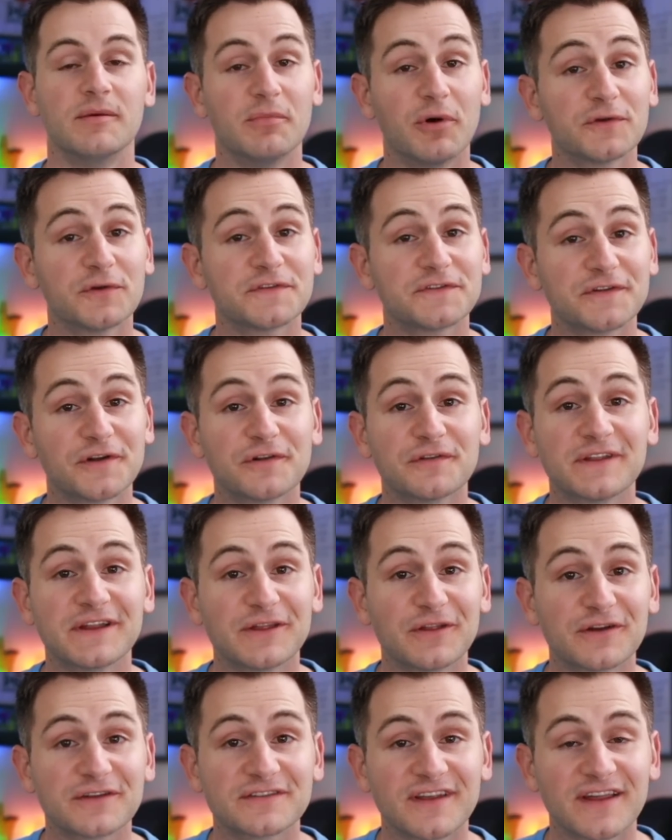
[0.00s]
It most certainly
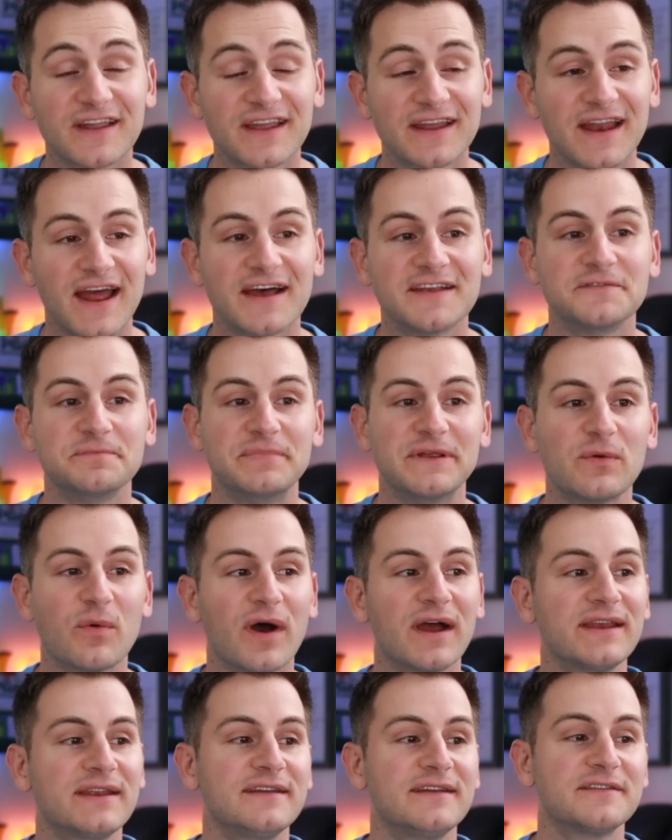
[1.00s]
looks like it, as
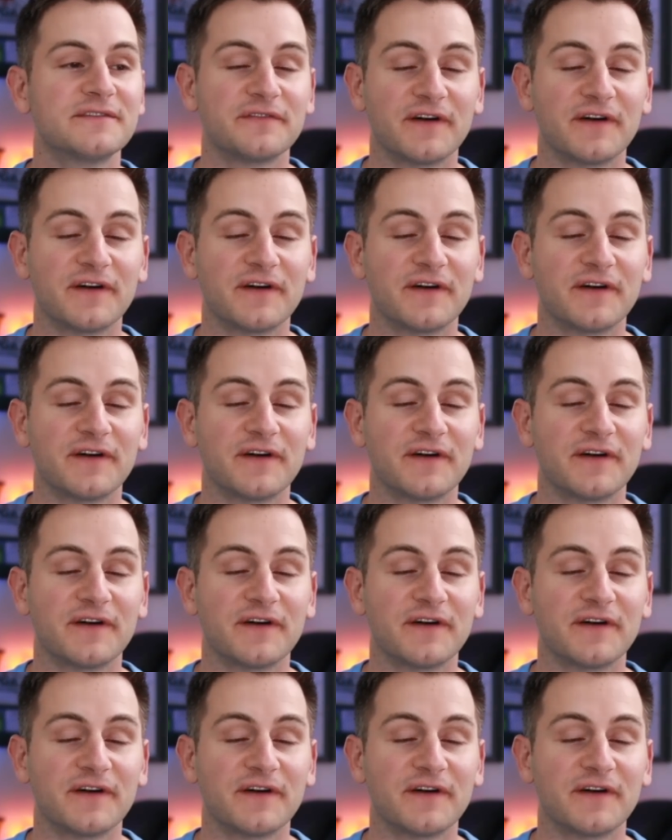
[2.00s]
BYD's